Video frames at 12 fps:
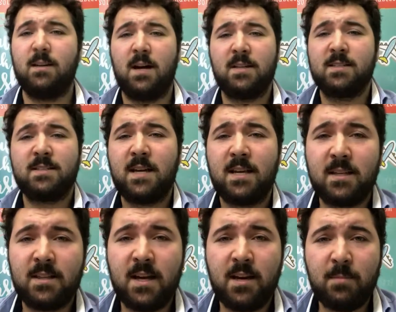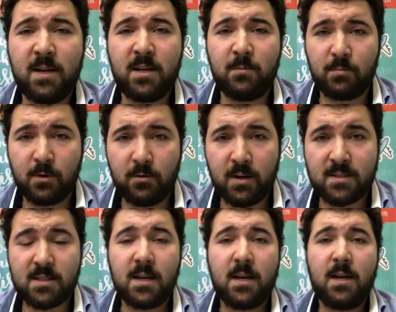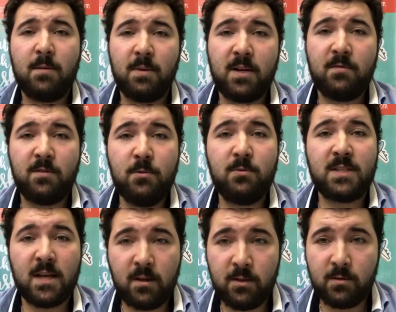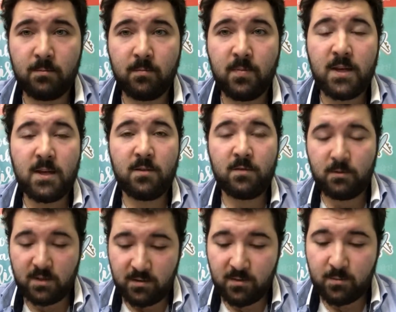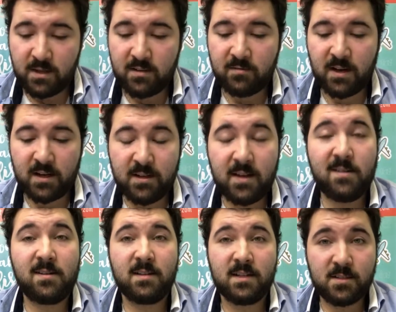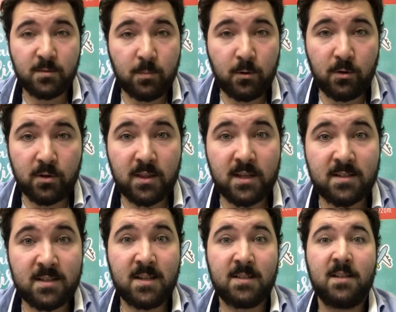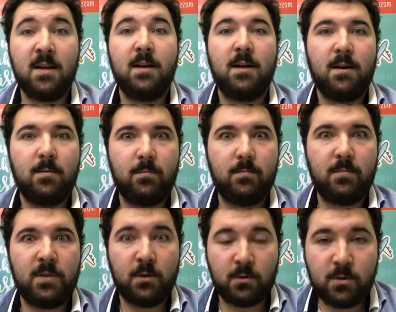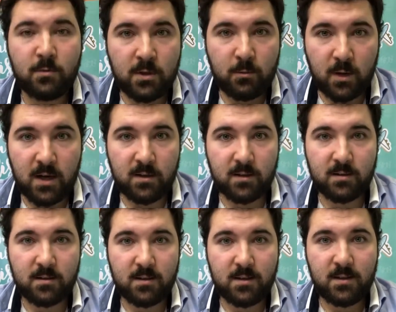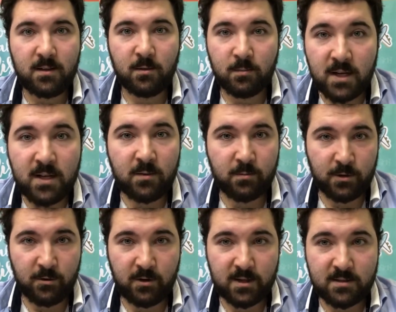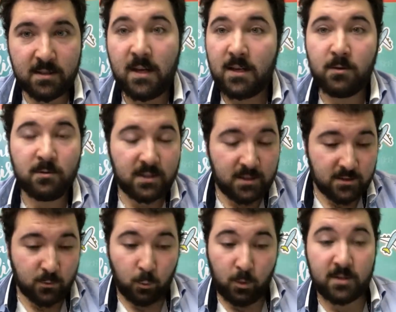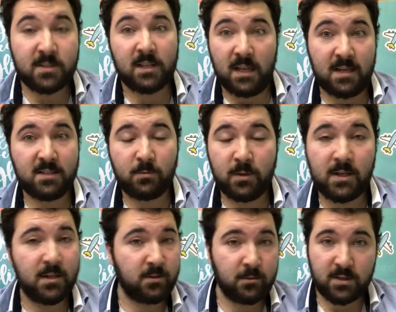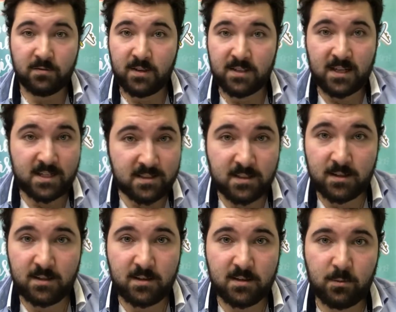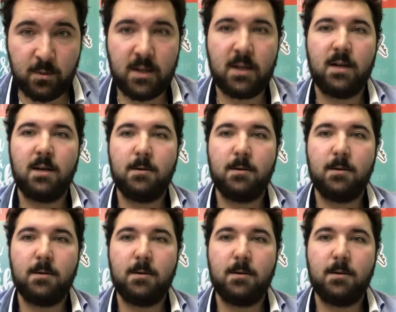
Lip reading: understand that they are making progress, but if you tell them, if you give them that validation, that support that says, you're doing well, you're making progress, you did this worse last week and you're doing it fantastically this week,